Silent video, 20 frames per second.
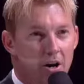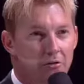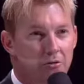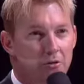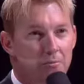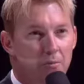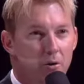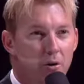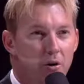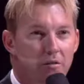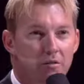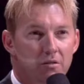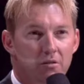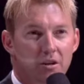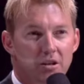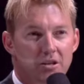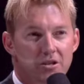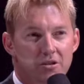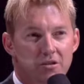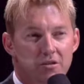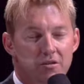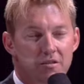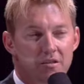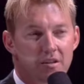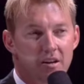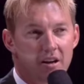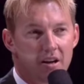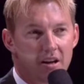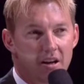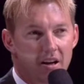through personal
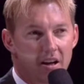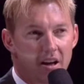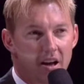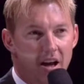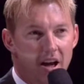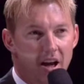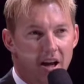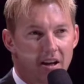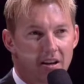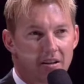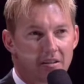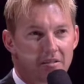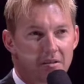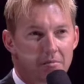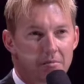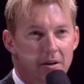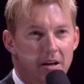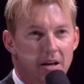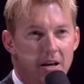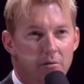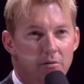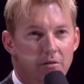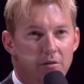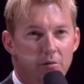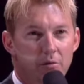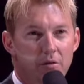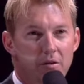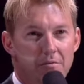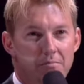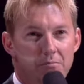issues. And to me, it was
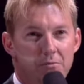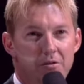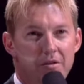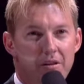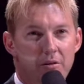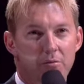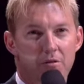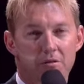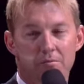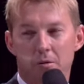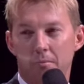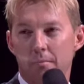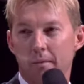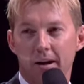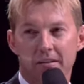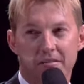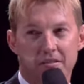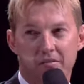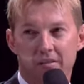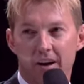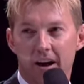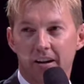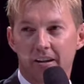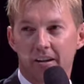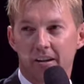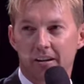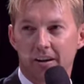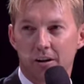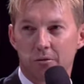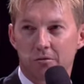always music was my massive
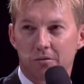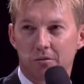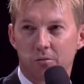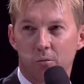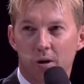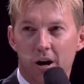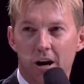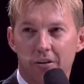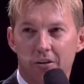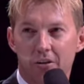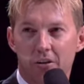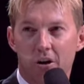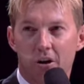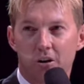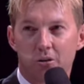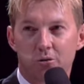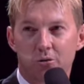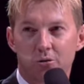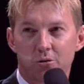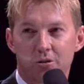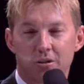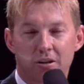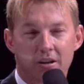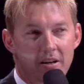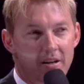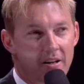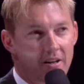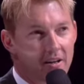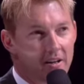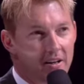outlet. It was a way that I could
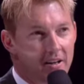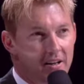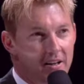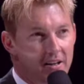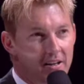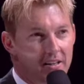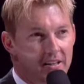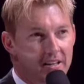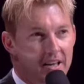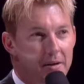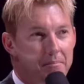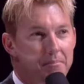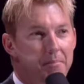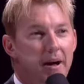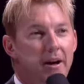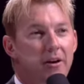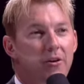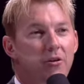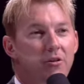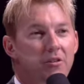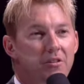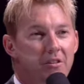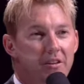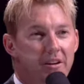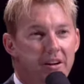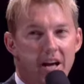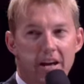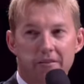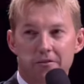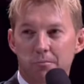get back onto
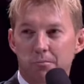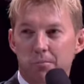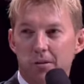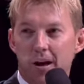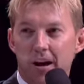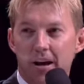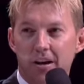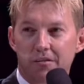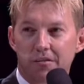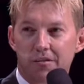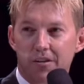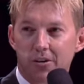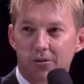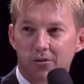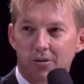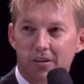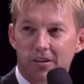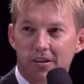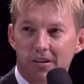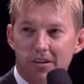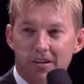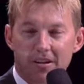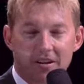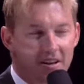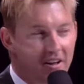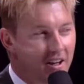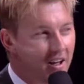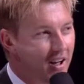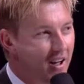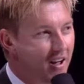that even playing field.
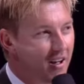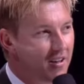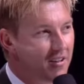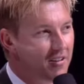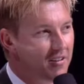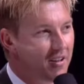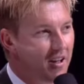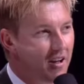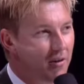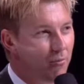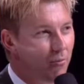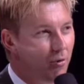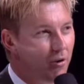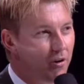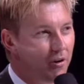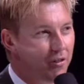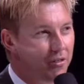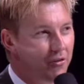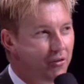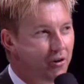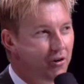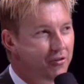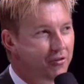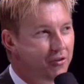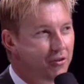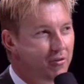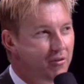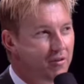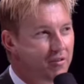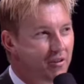And what I thought I'd
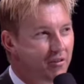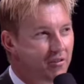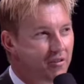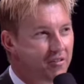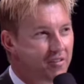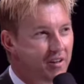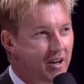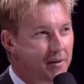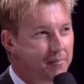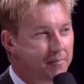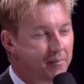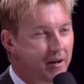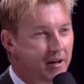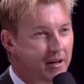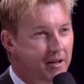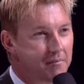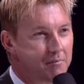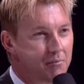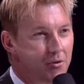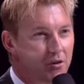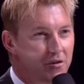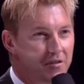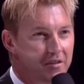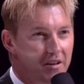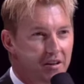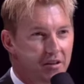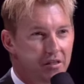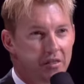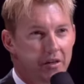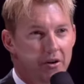do is I'd set up a
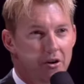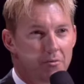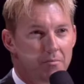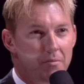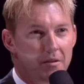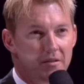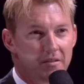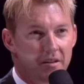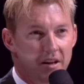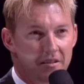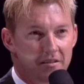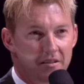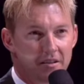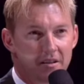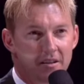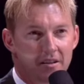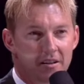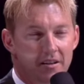music therapy centre